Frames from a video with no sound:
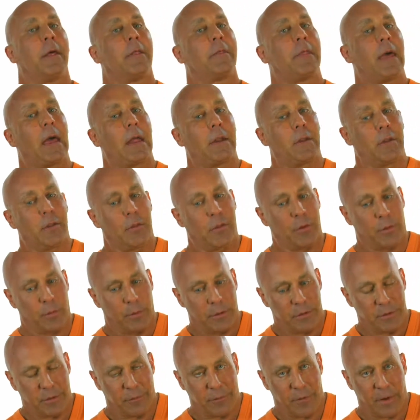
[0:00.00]
that there
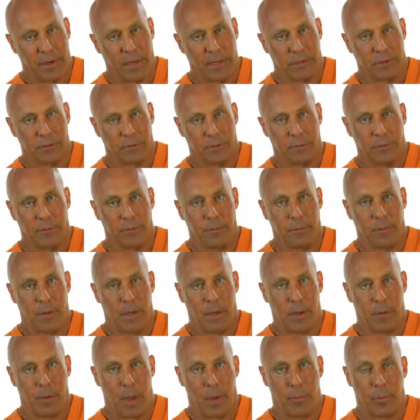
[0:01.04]
is a financial
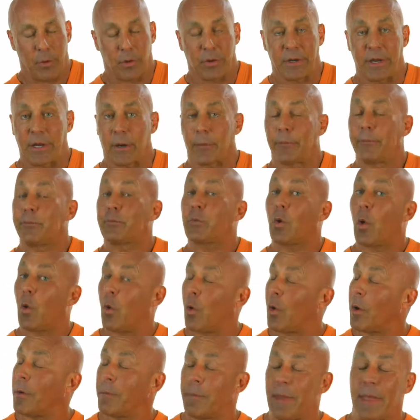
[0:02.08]
burden here.
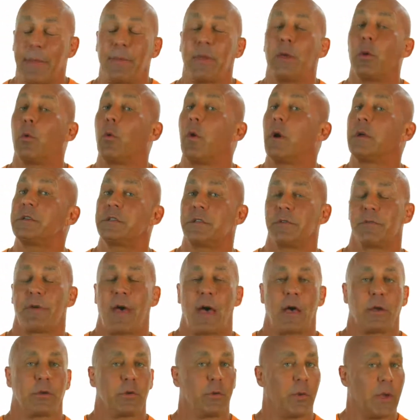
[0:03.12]
Or maybe it was the
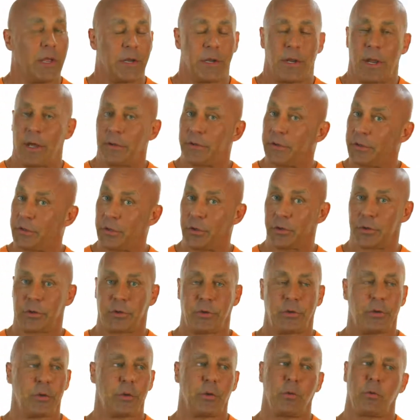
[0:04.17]
value and nothing you can
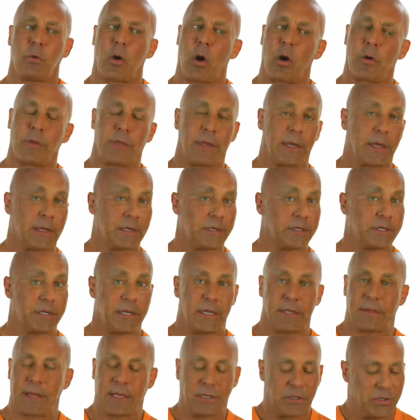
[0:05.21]
do, are they going to
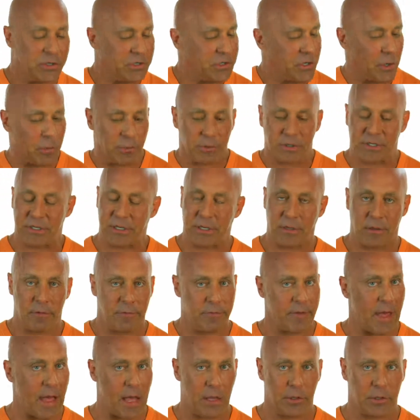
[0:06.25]
see it? They just don't see the
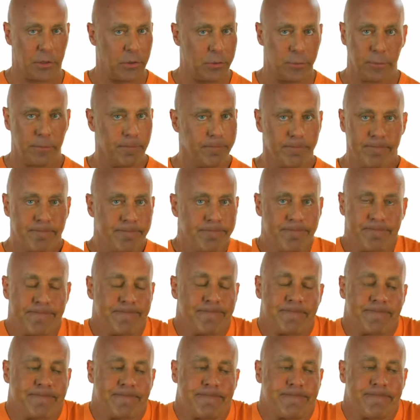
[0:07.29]
value
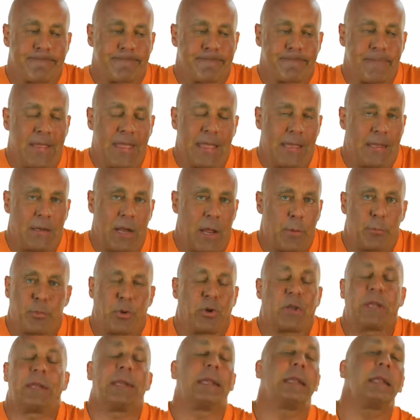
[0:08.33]
in
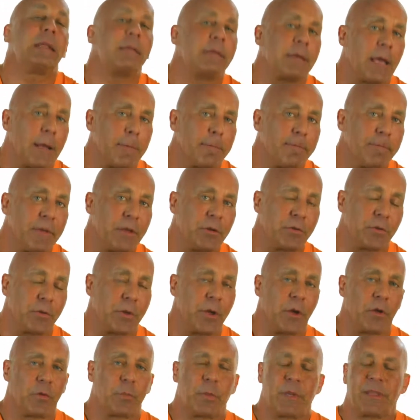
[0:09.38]
putting anything into the
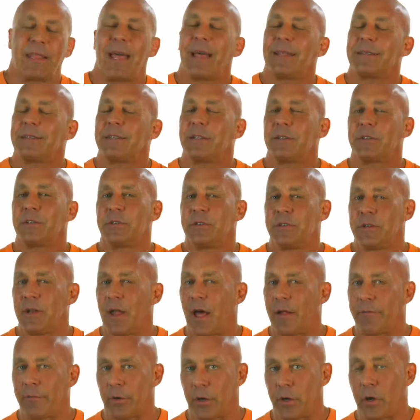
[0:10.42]
health. But that's
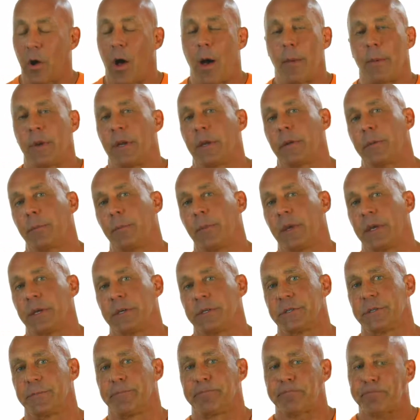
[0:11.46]
not very common,
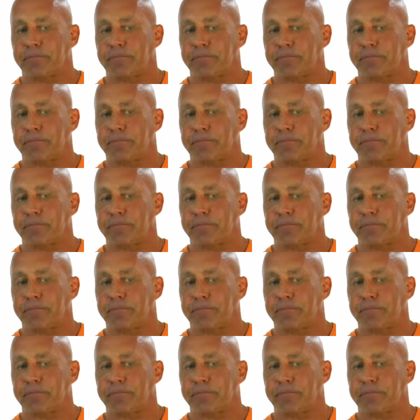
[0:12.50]
because